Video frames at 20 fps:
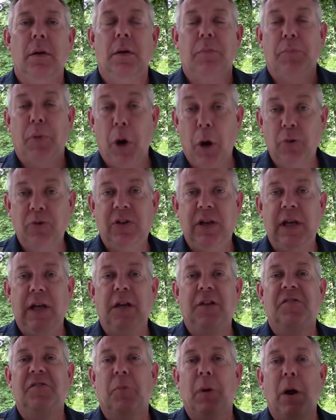
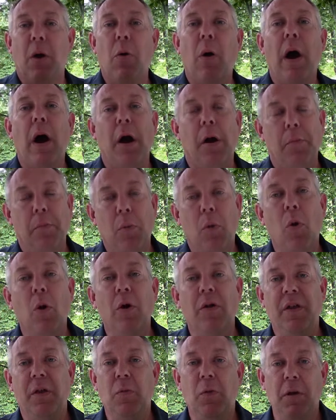proteins require
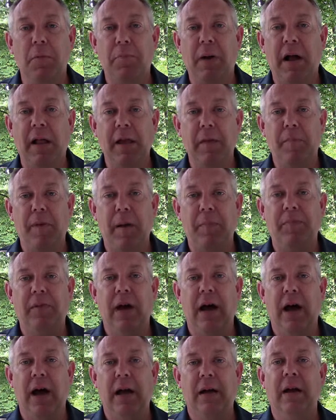more than one
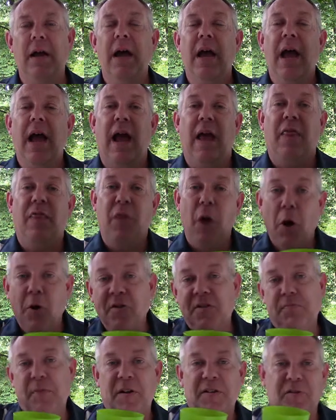polypeptide, and
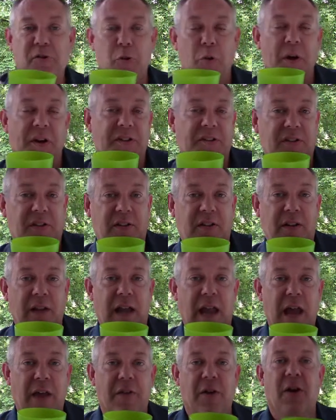those must twist
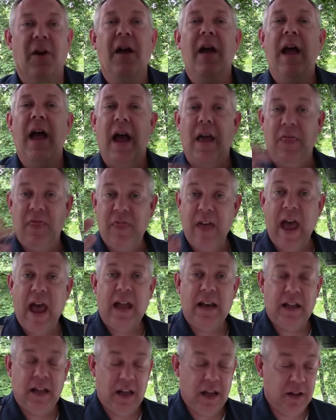together, and
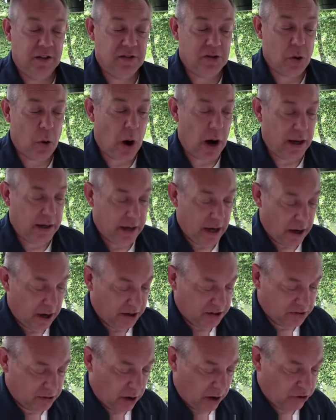that is quaternary
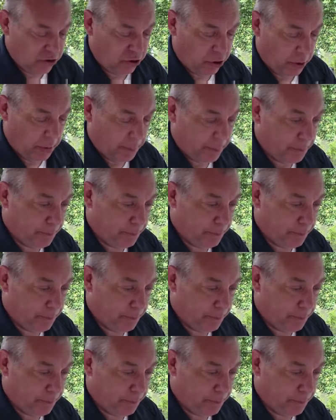structure.